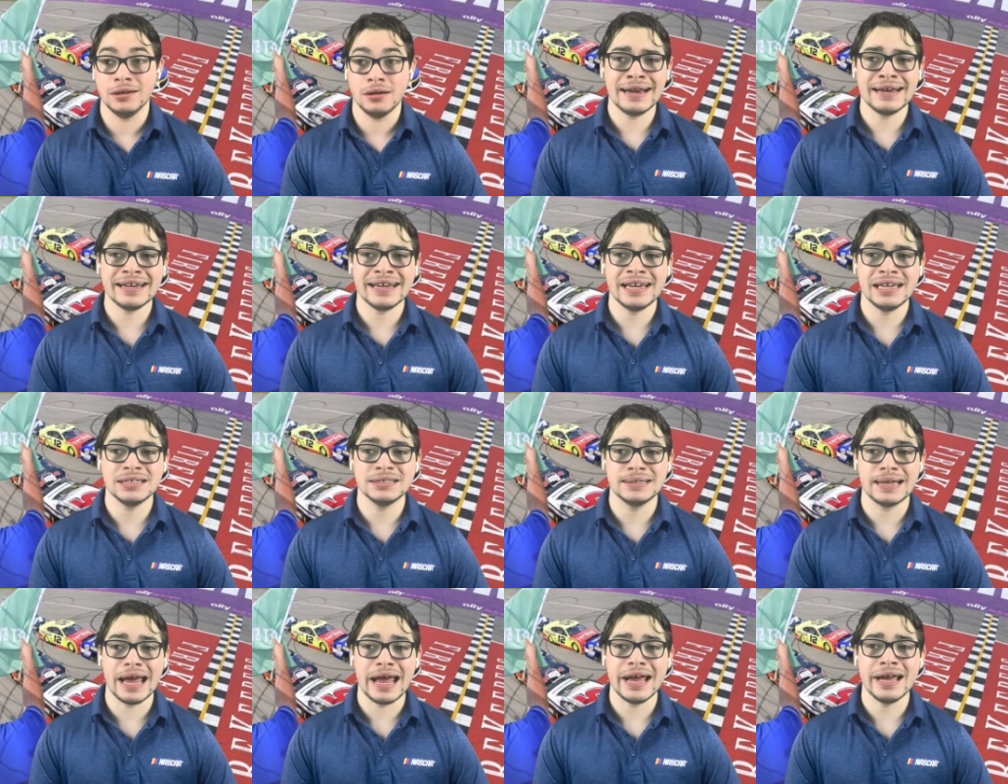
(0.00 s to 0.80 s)
Ending his
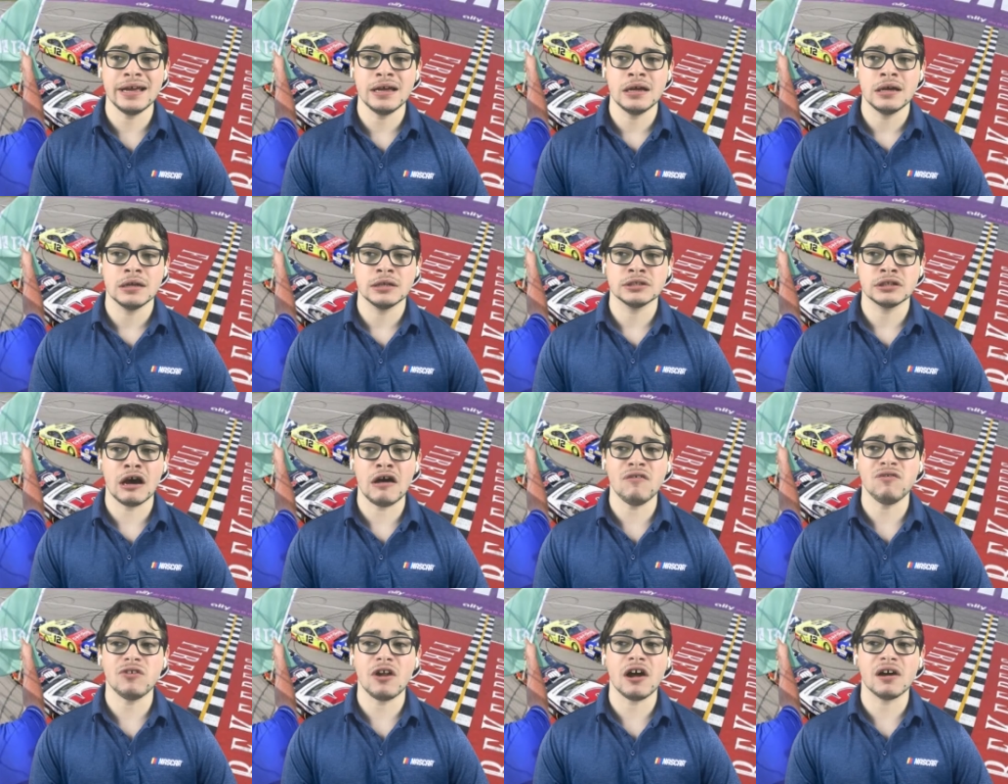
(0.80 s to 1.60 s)
day,
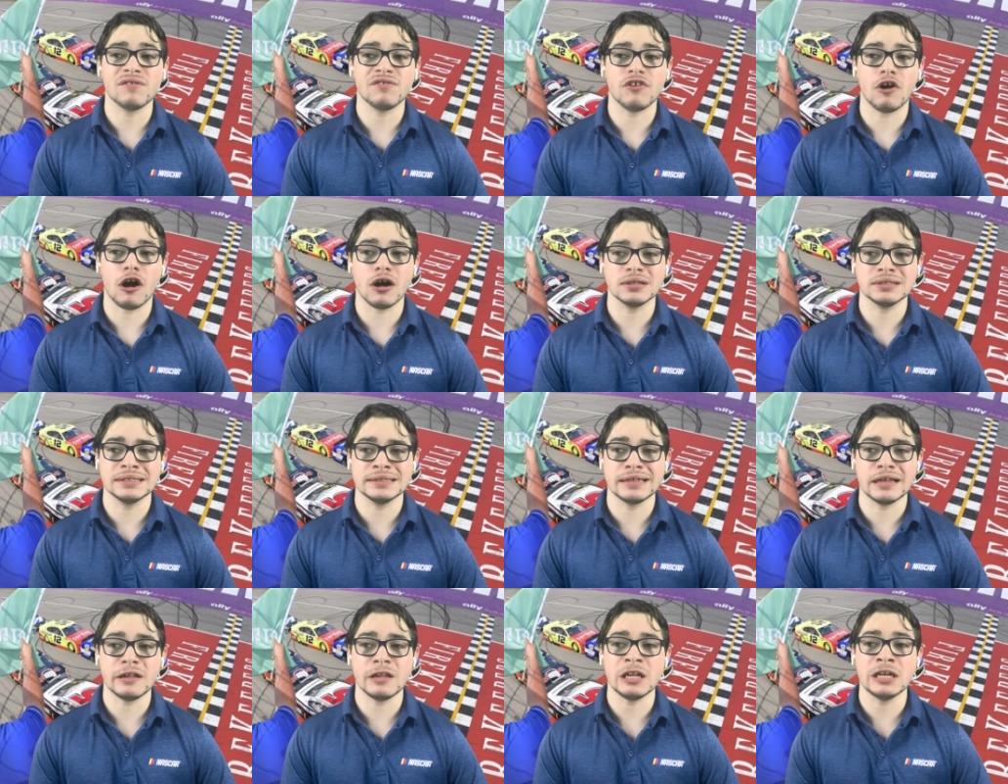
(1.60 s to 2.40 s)
tough luck for Austin
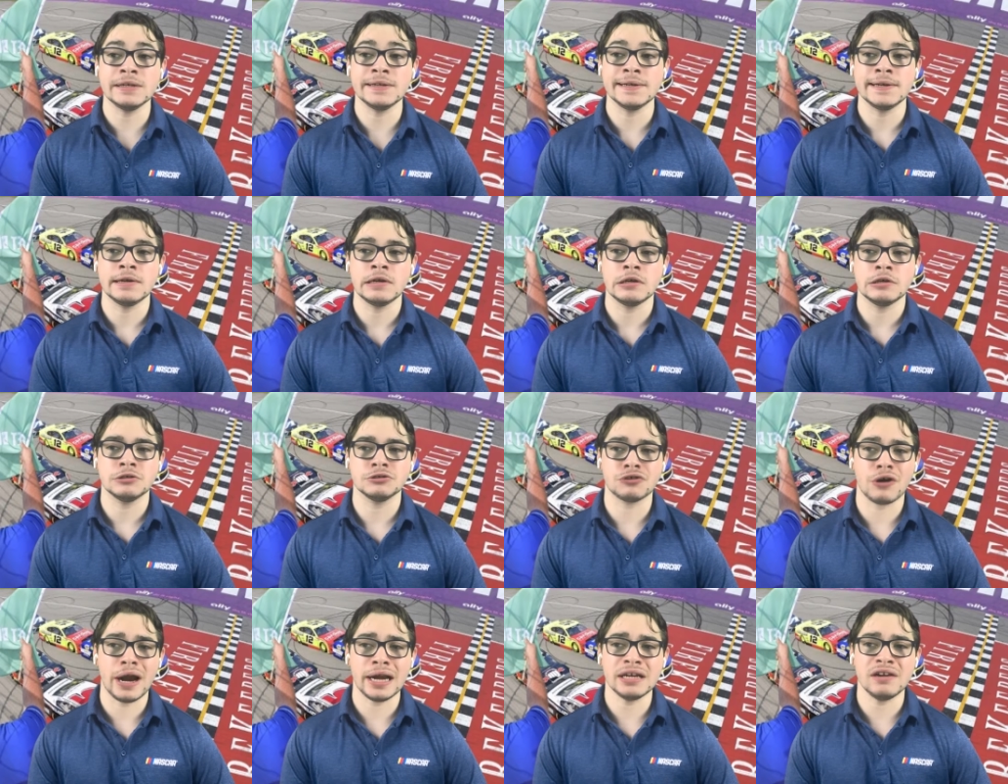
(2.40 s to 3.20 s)
Dillon
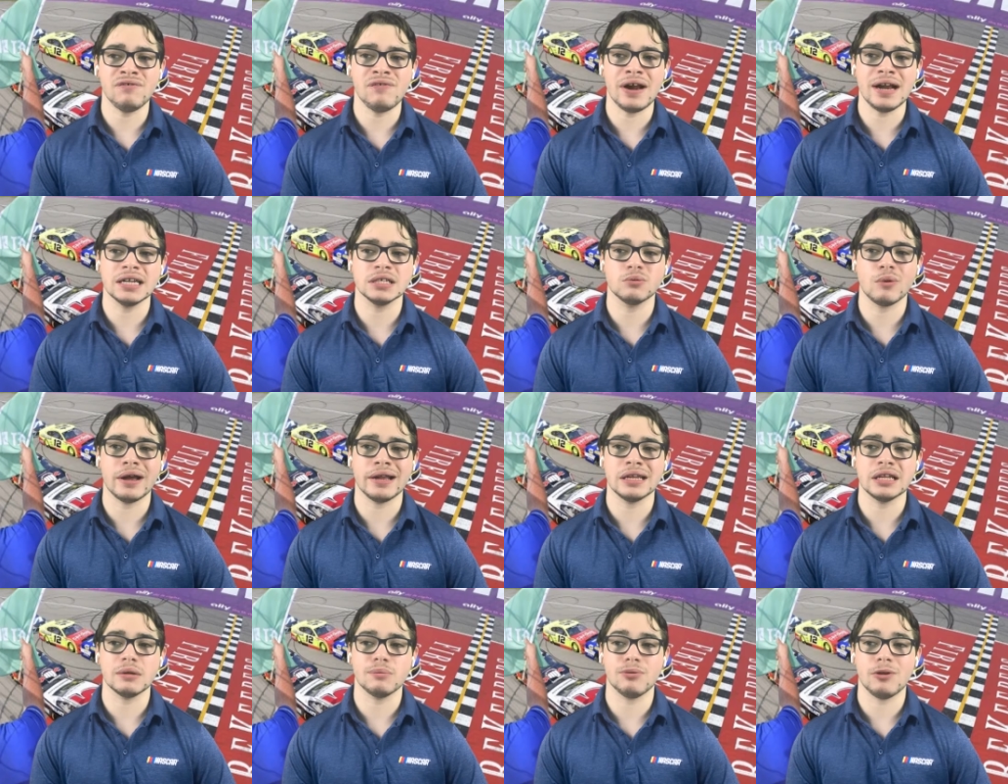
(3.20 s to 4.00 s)
trying to fight his way
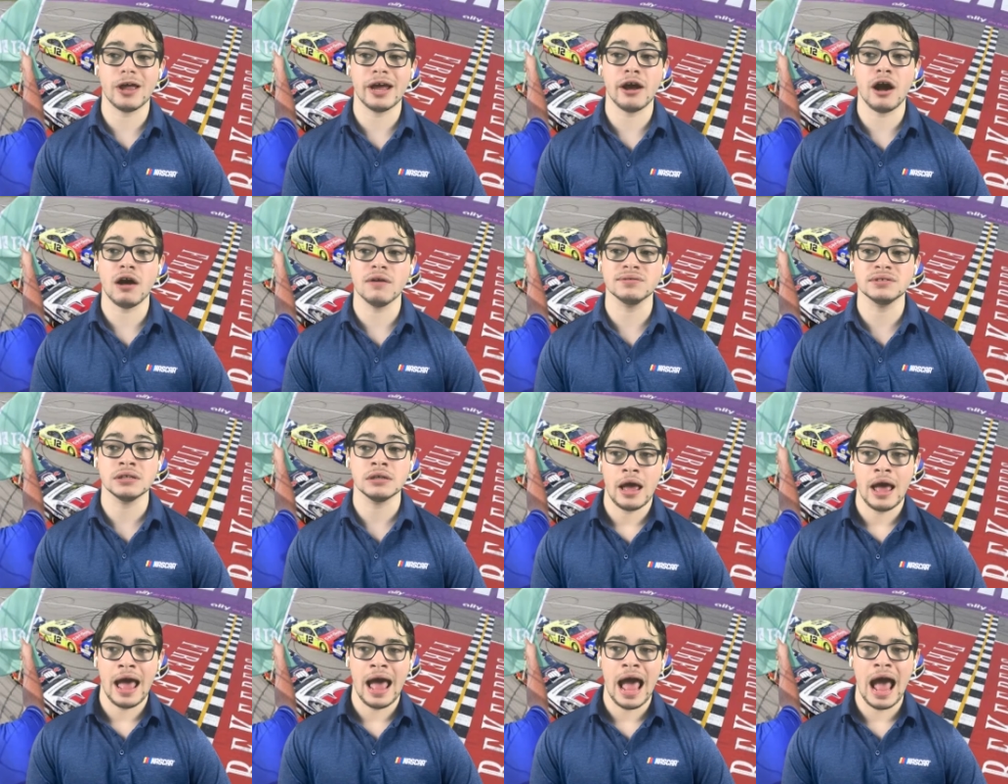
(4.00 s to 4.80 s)
into the playoffs
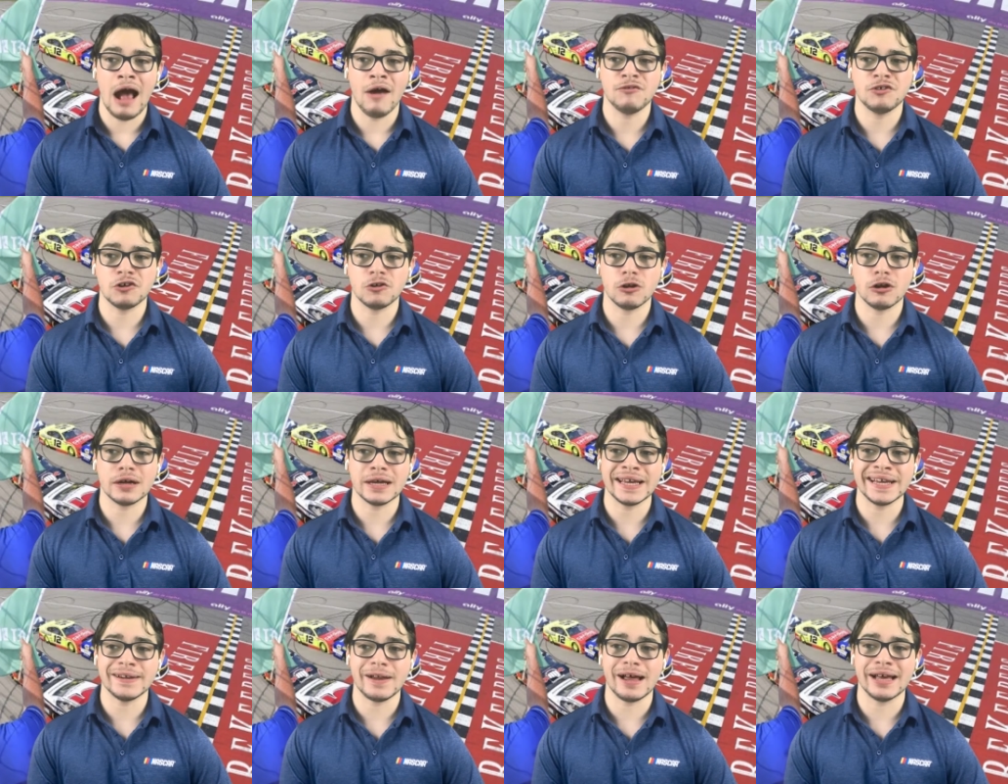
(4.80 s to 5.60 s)
after
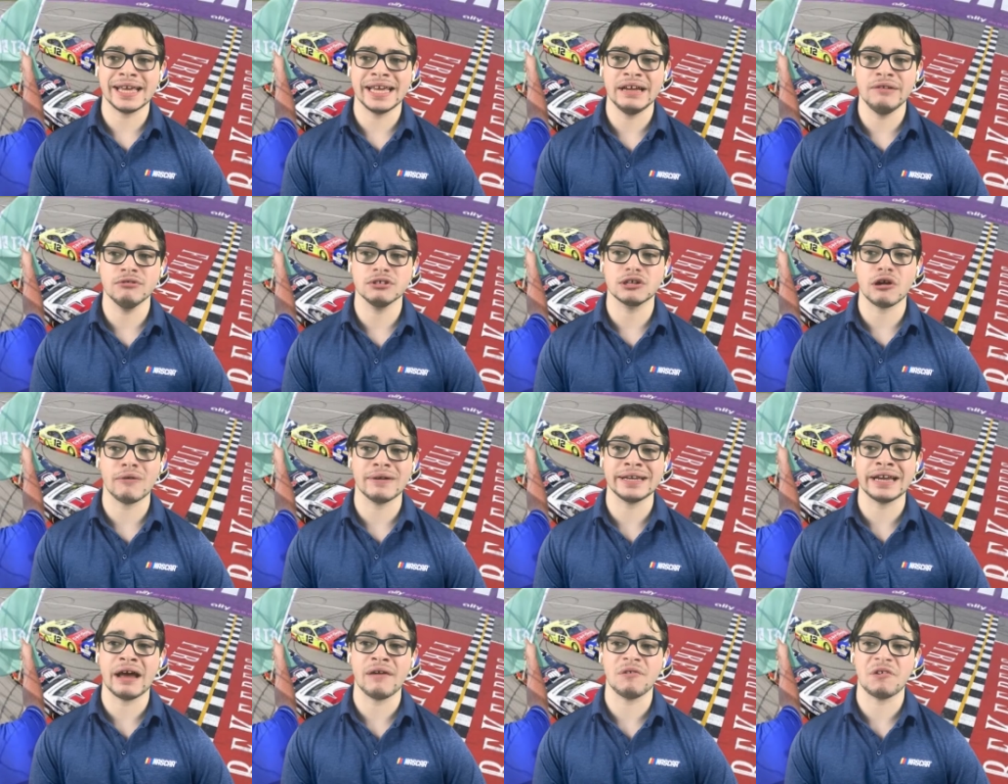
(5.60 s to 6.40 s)
looking like he was
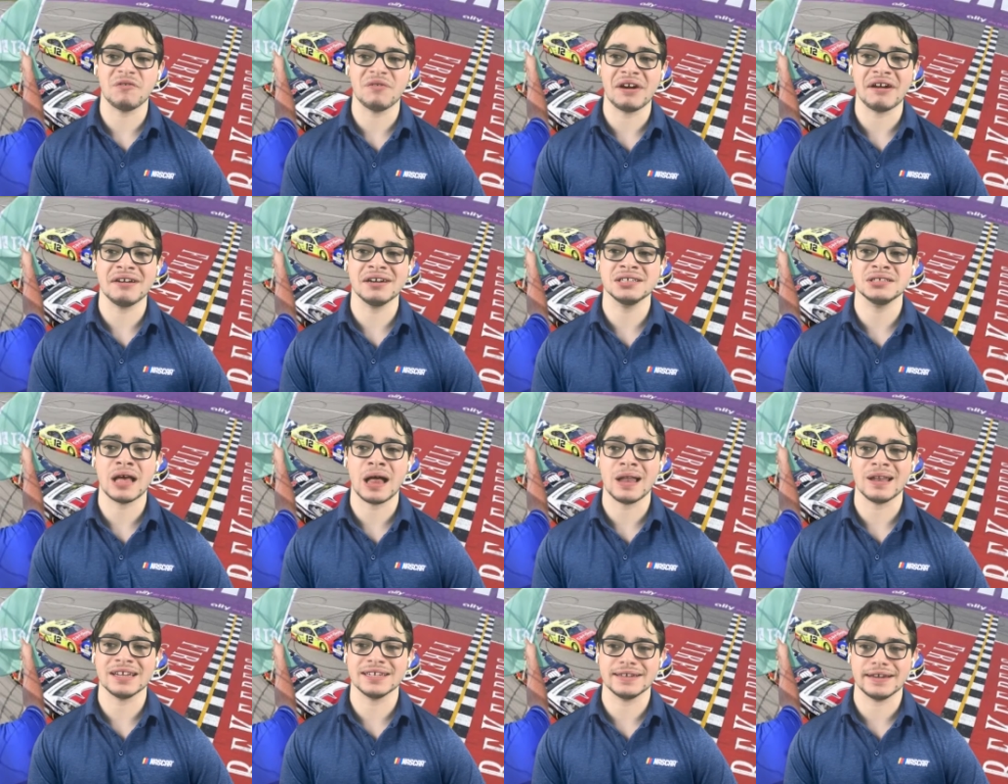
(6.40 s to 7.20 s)
going to have a very
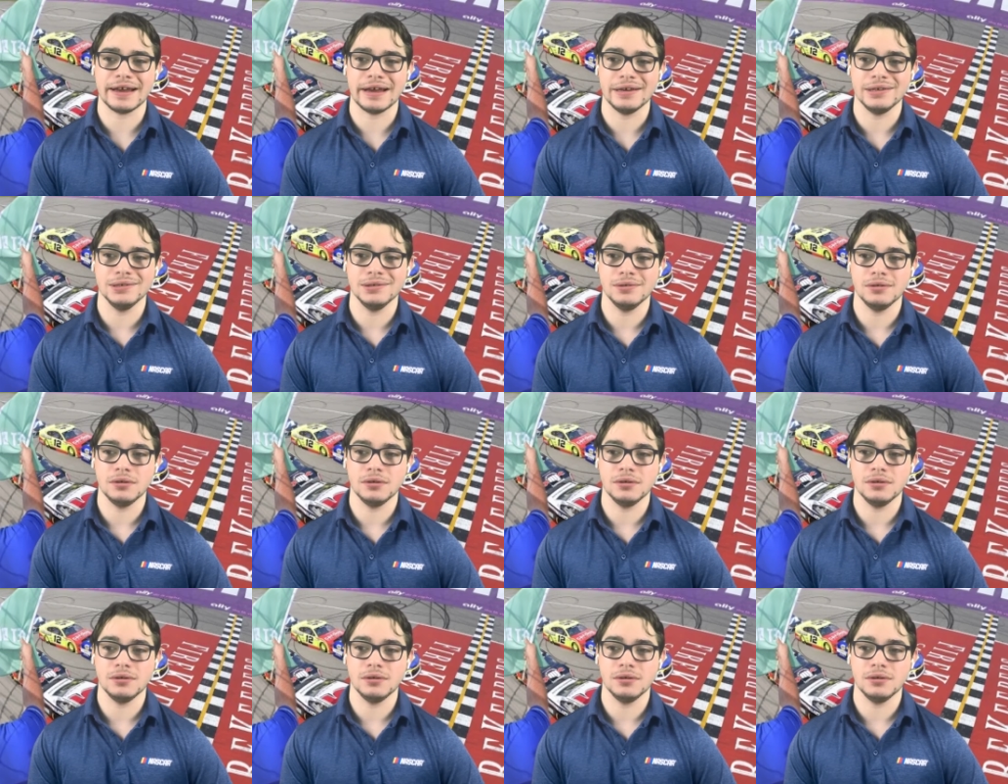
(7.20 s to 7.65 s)
solid day.